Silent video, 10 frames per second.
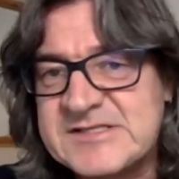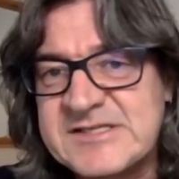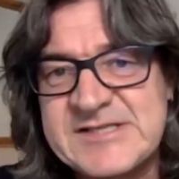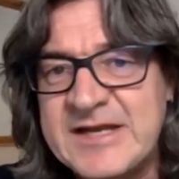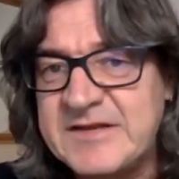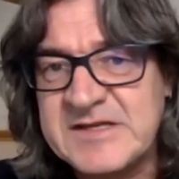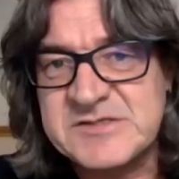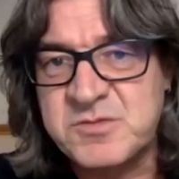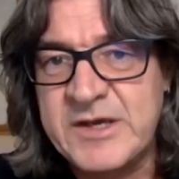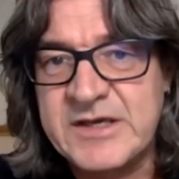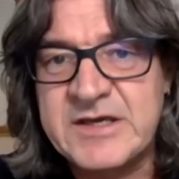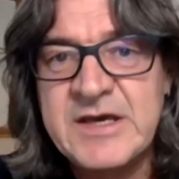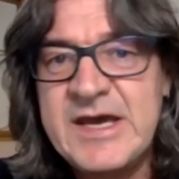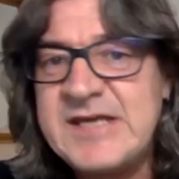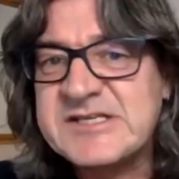He said it this week.
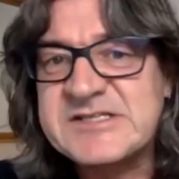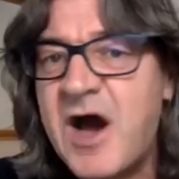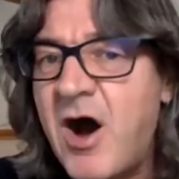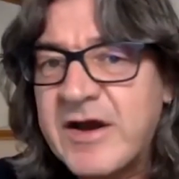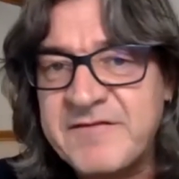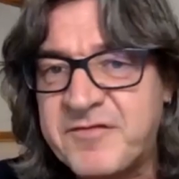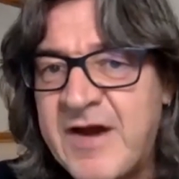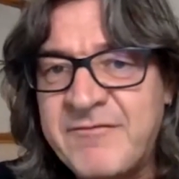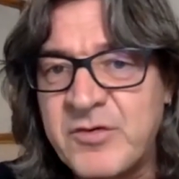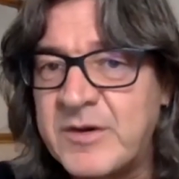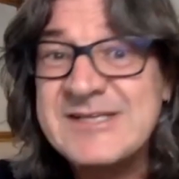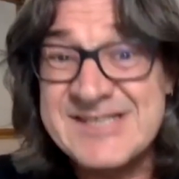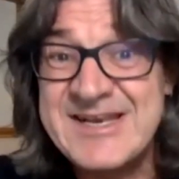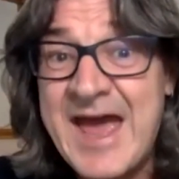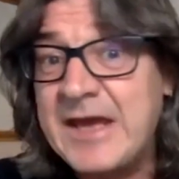He's a target for everyone. He's a
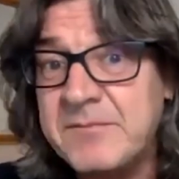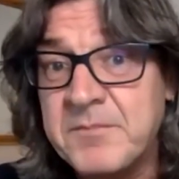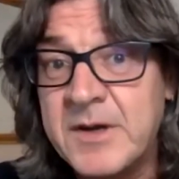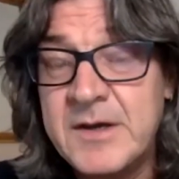name.